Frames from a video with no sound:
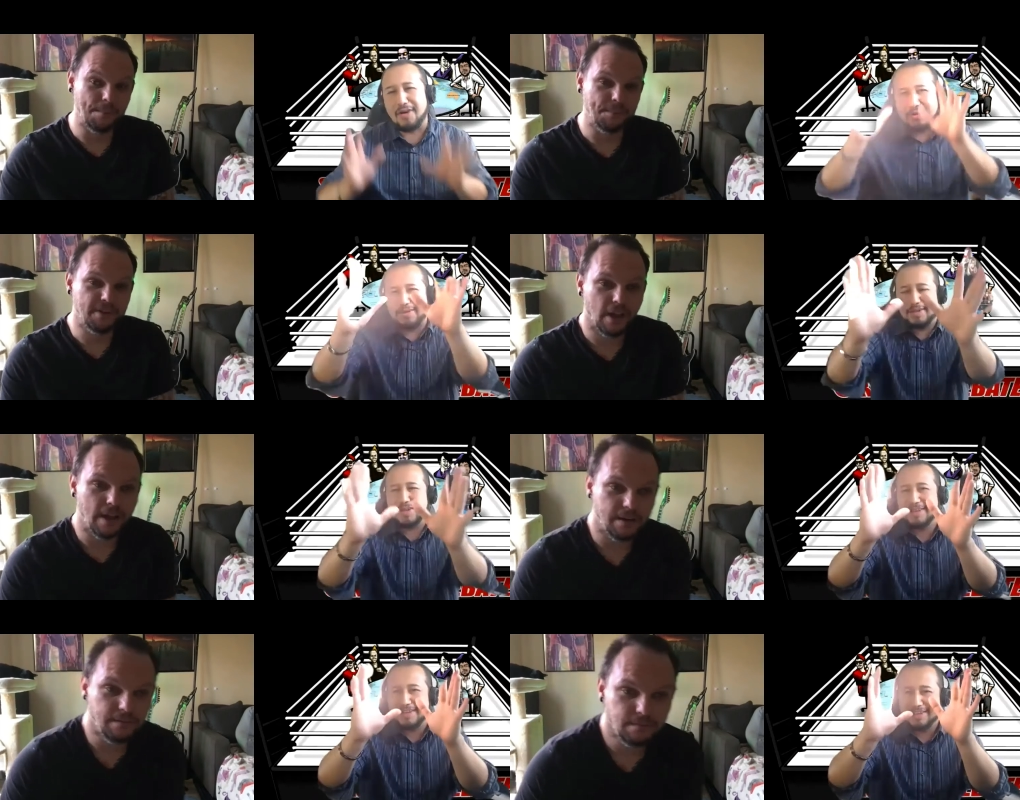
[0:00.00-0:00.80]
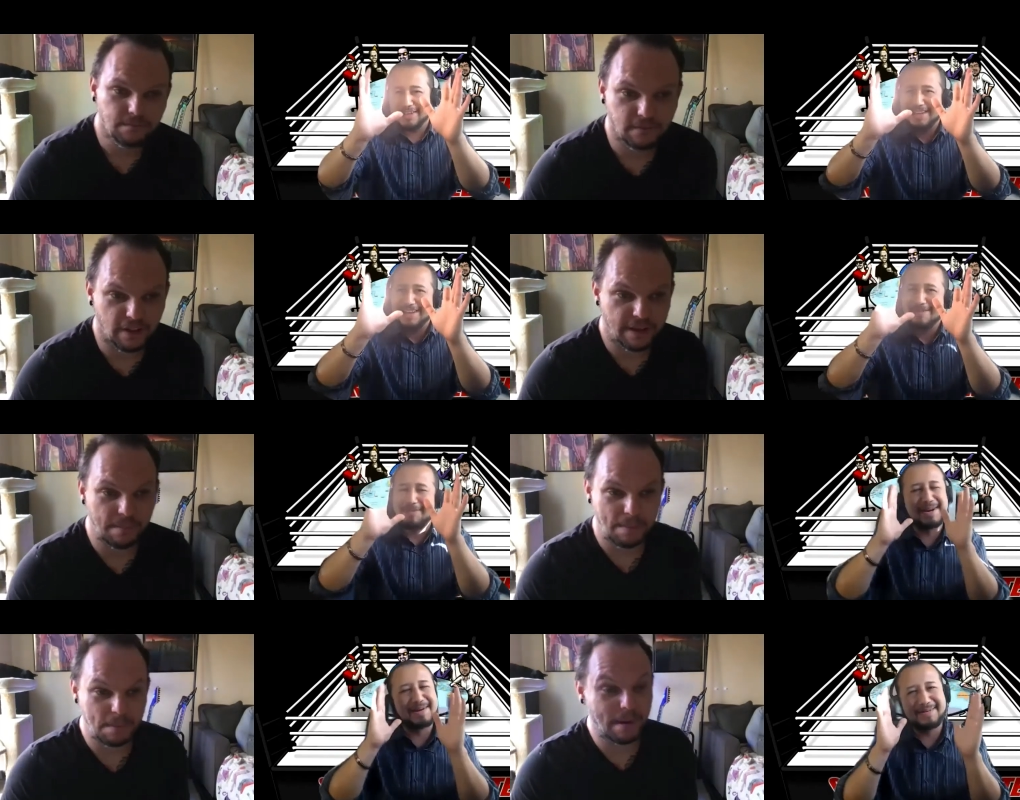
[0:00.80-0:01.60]
Speaker 1: excited. It
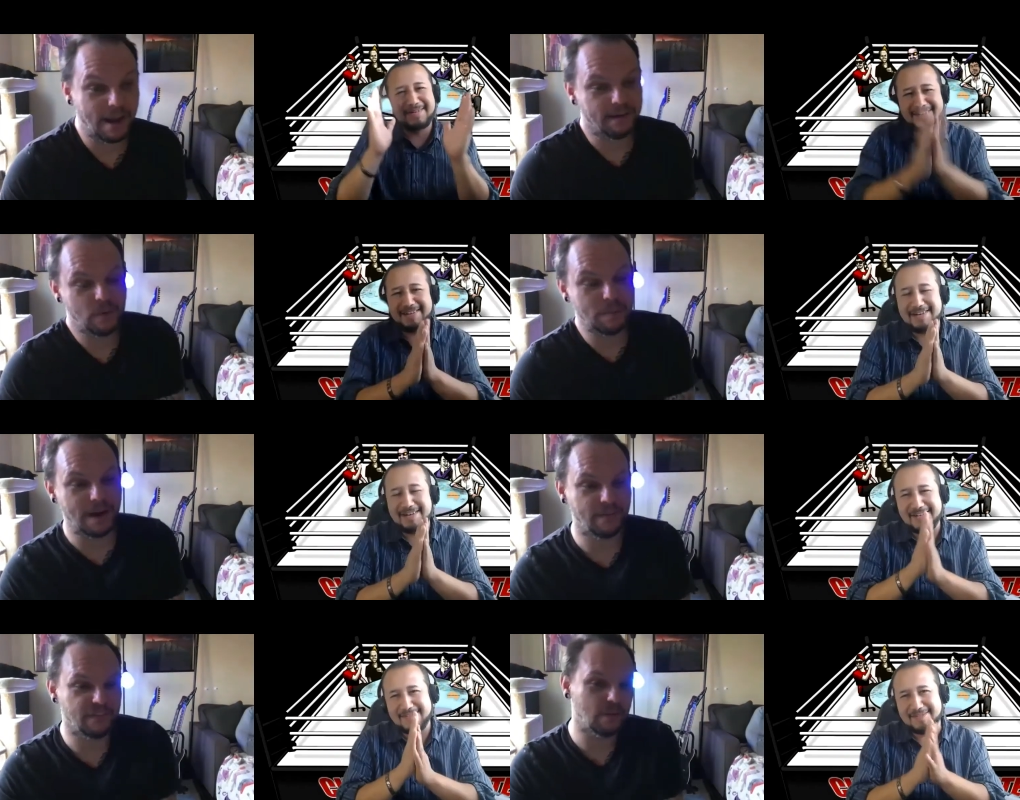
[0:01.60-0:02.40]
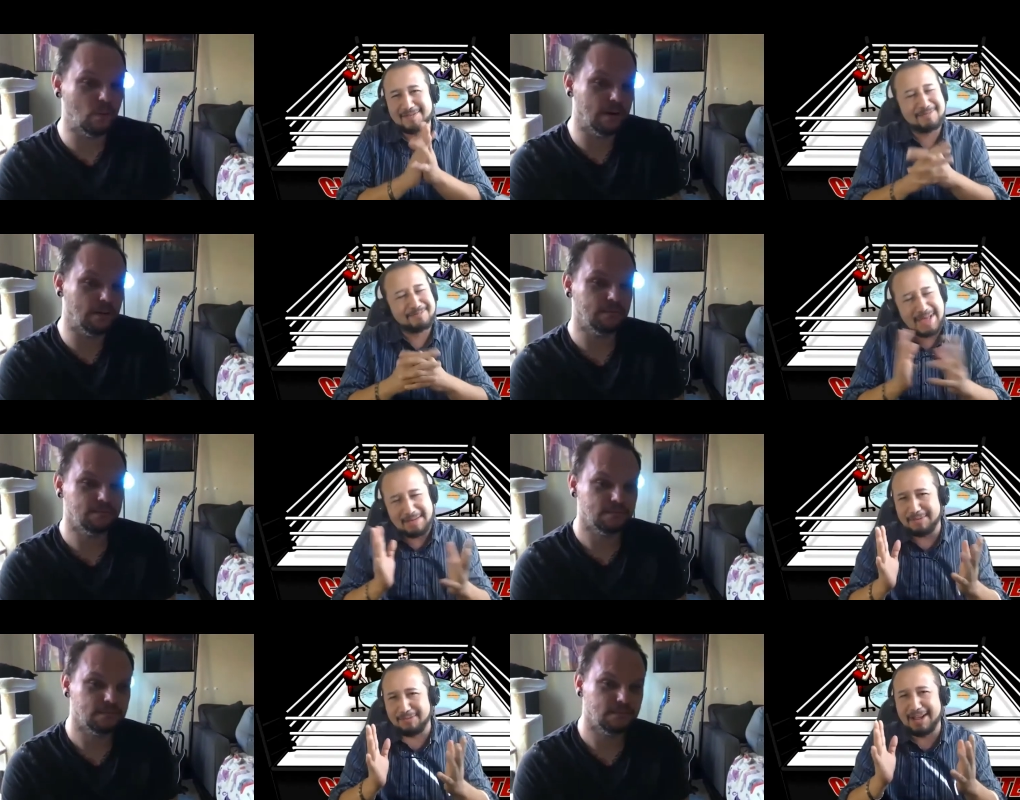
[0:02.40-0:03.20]
might be mine. We might have the same one.
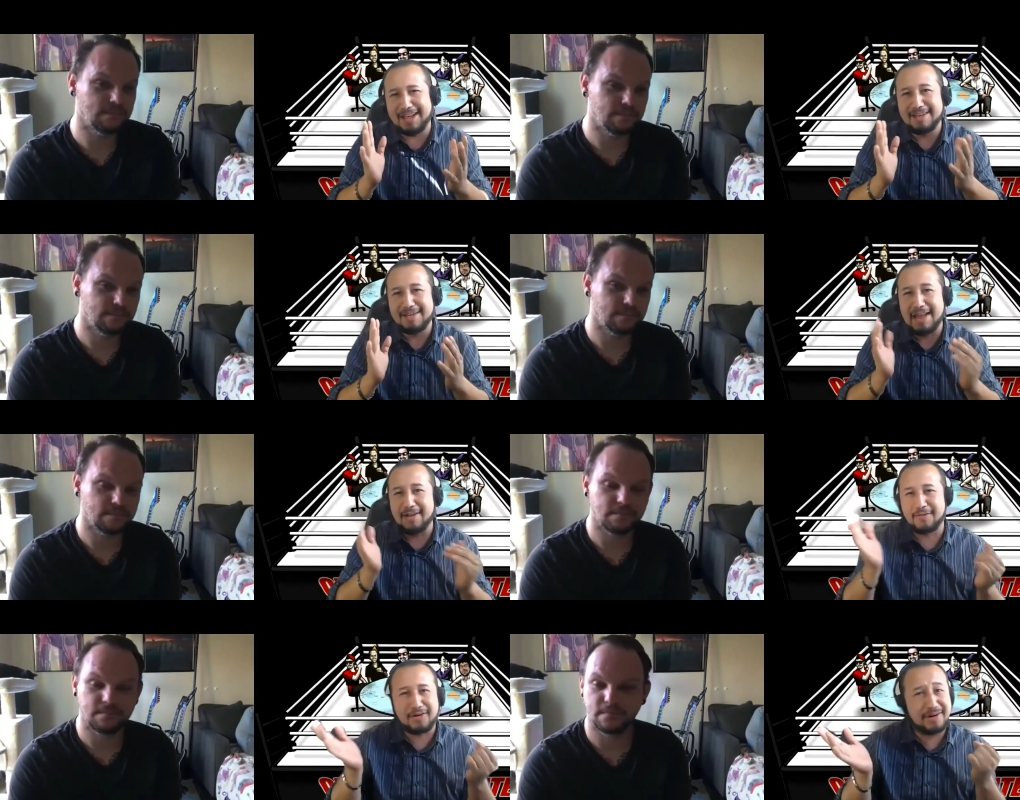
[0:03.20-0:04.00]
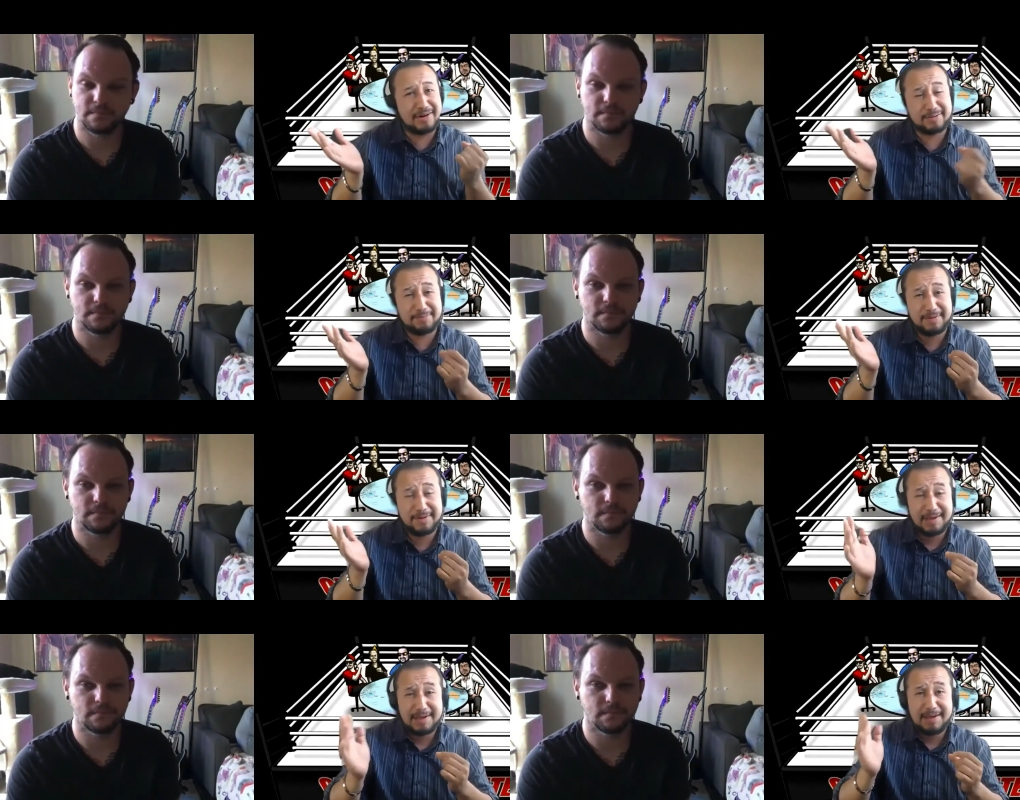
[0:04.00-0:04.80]
Maybe, right? And of course,
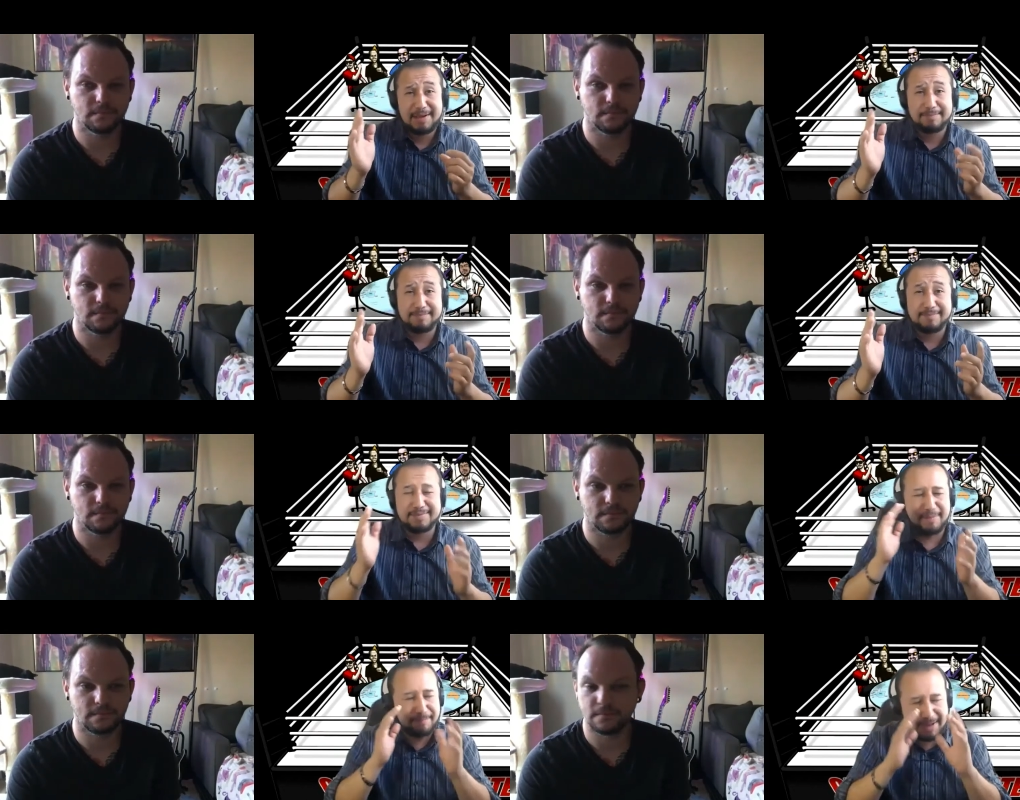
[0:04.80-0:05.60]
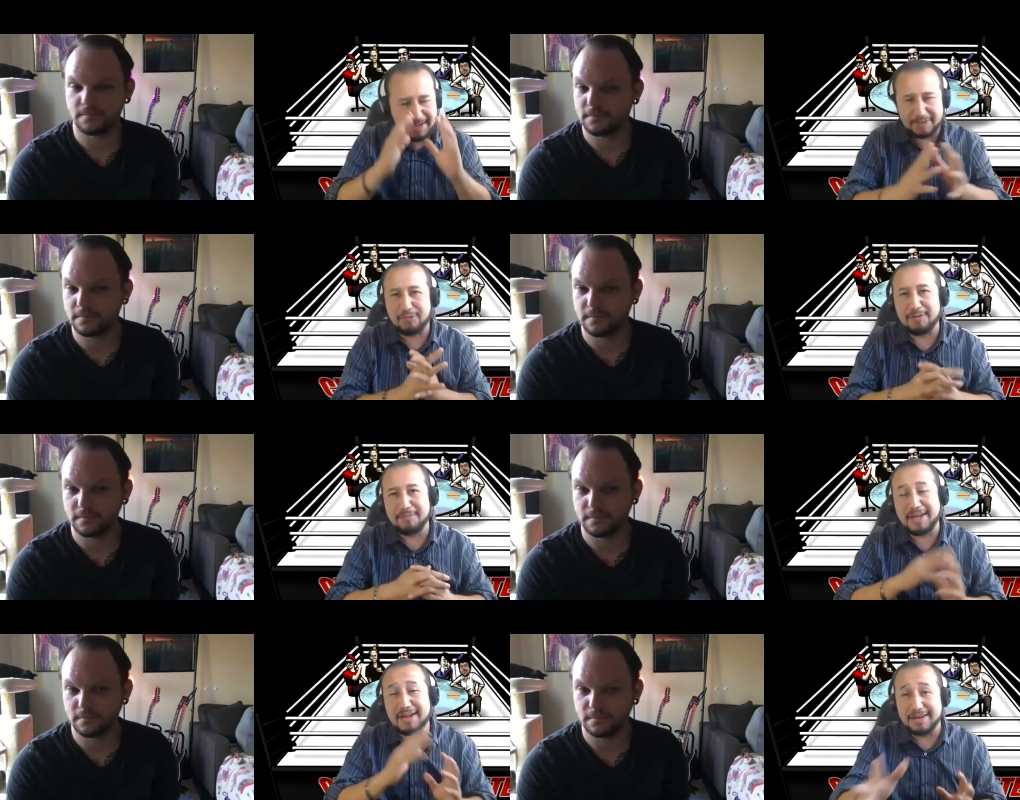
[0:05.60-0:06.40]
the biggest one,
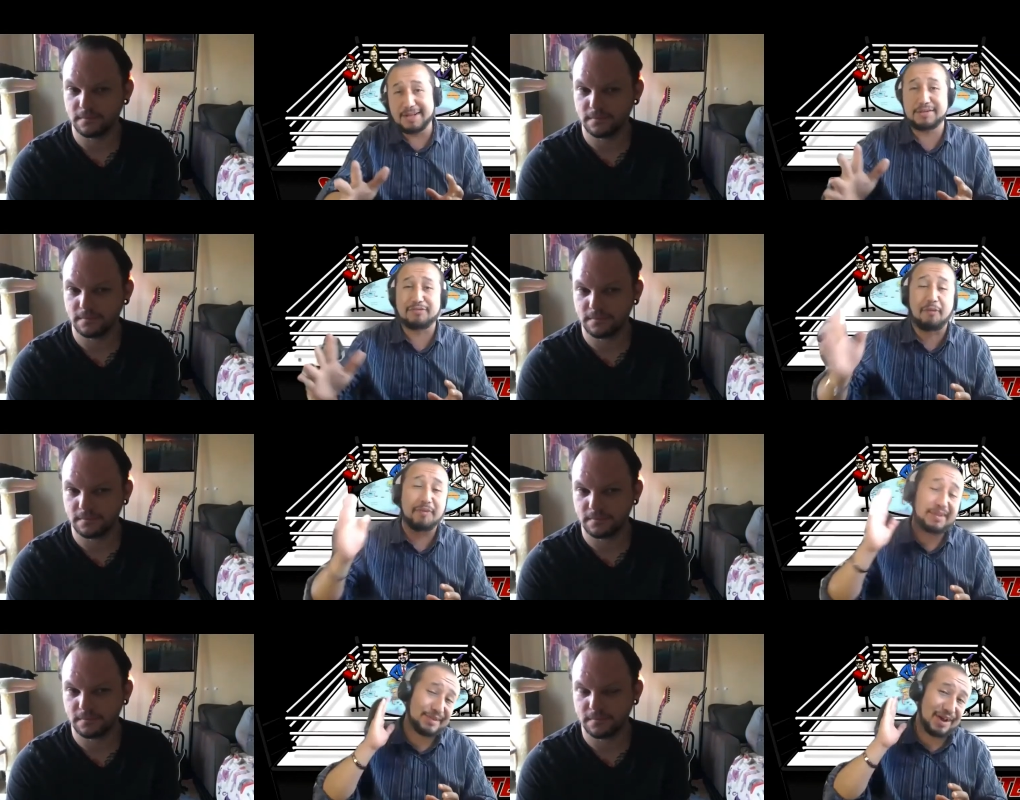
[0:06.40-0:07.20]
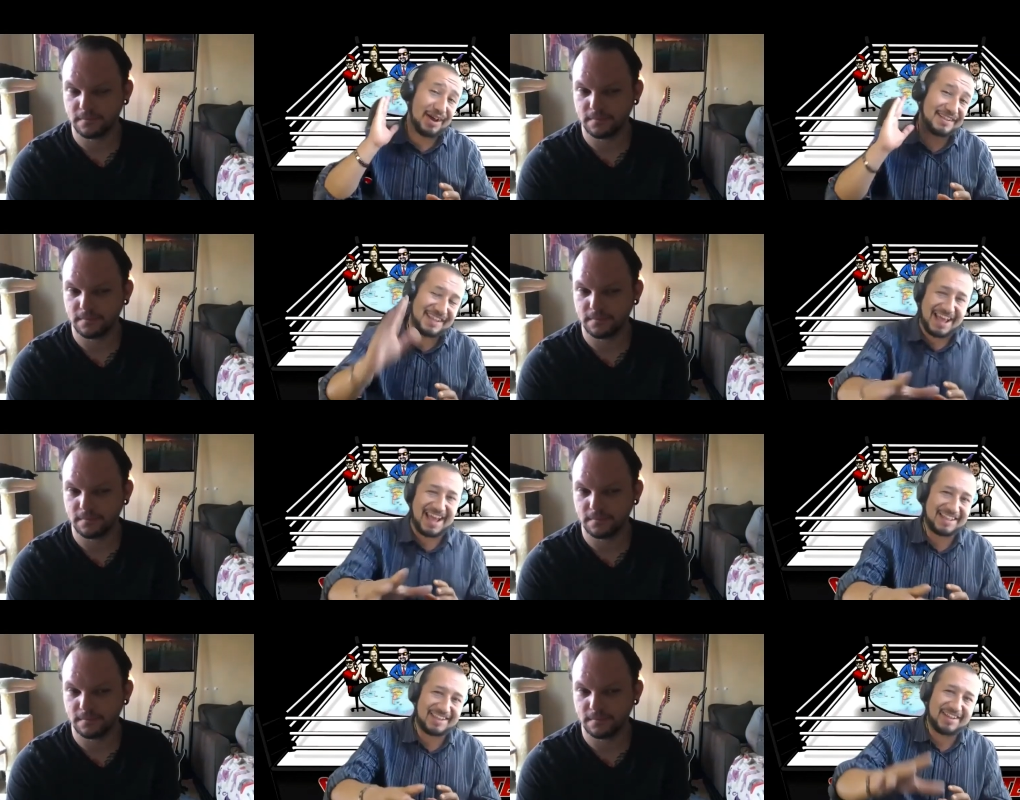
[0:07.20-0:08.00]
because when we saw
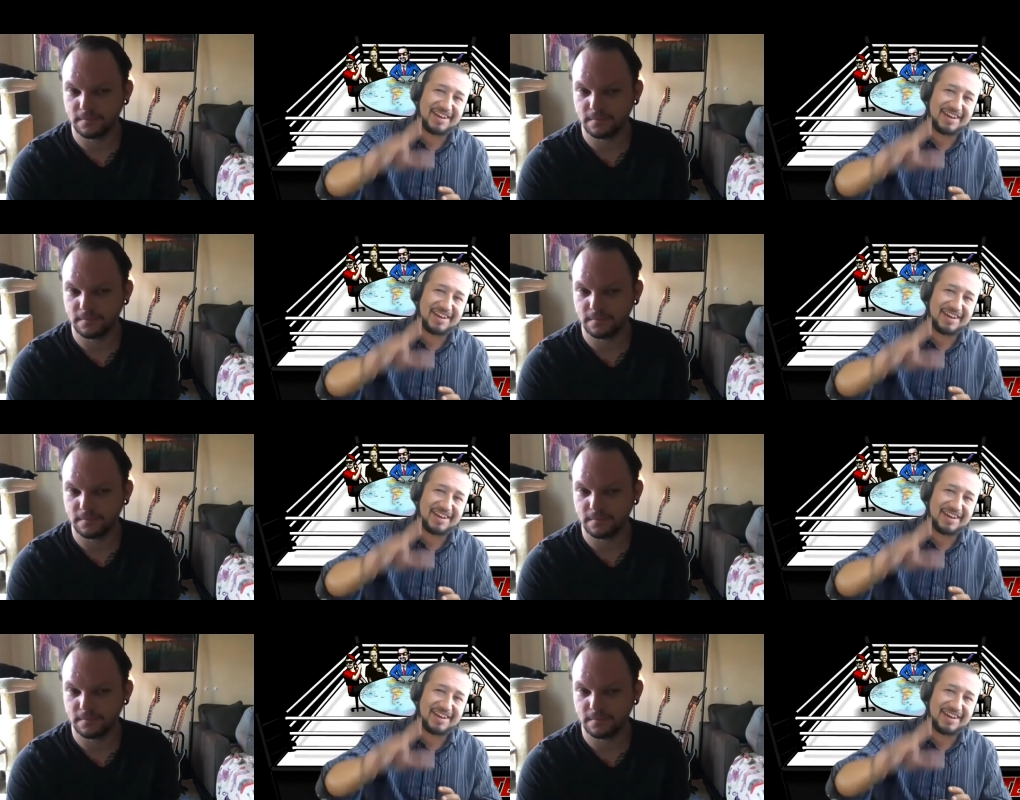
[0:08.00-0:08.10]
that